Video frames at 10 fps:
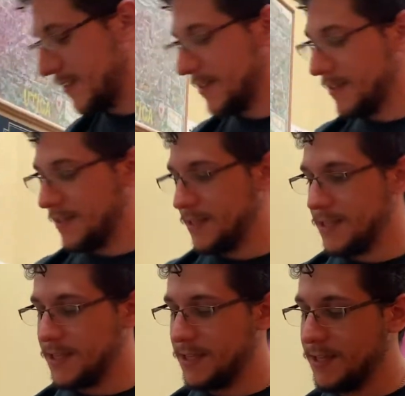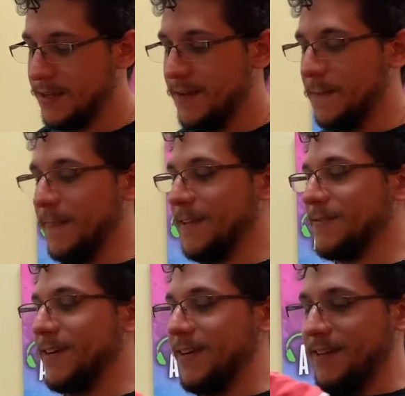work shirt for you.
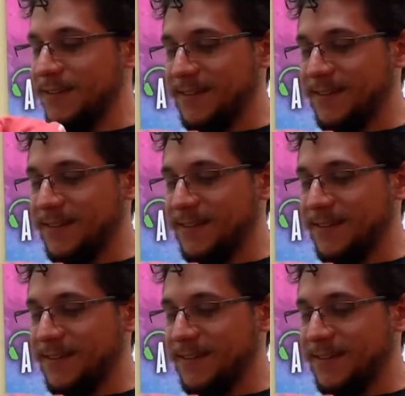That's right.